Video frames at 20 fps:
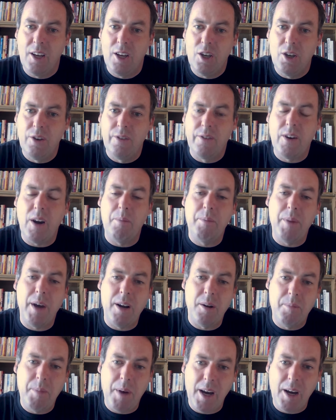you've got
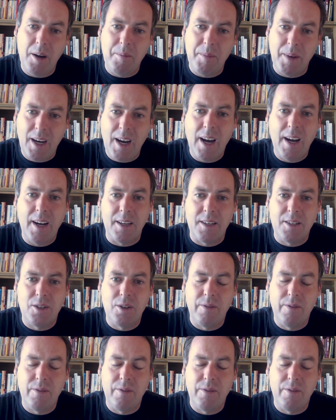better biomechanics.